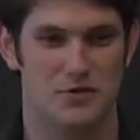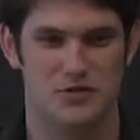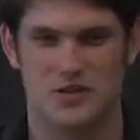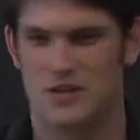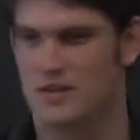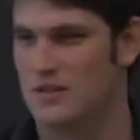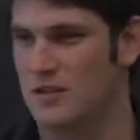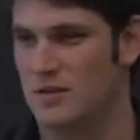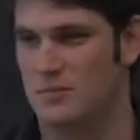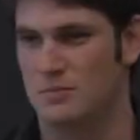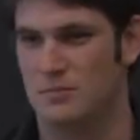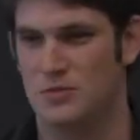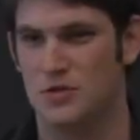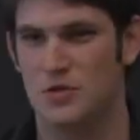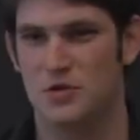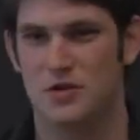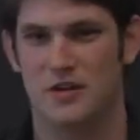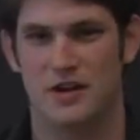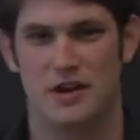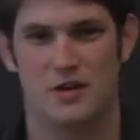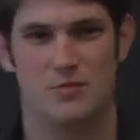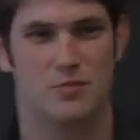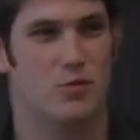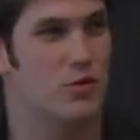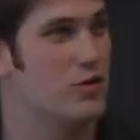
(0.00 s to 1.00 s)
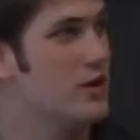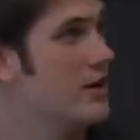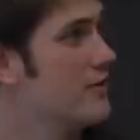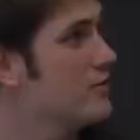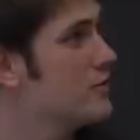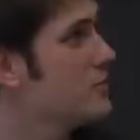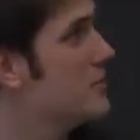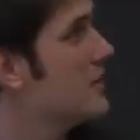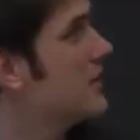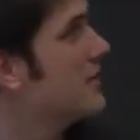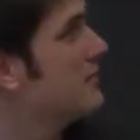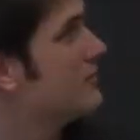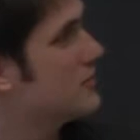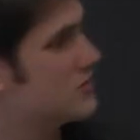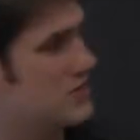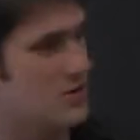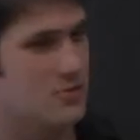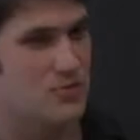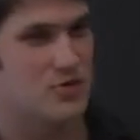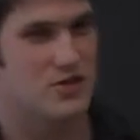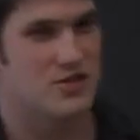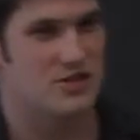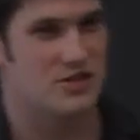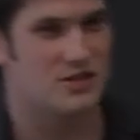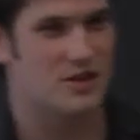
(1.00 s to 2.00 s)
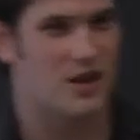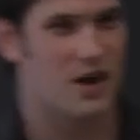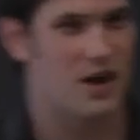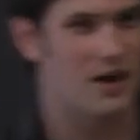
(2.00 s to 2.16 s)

was in the Munich airport and everybody for some reason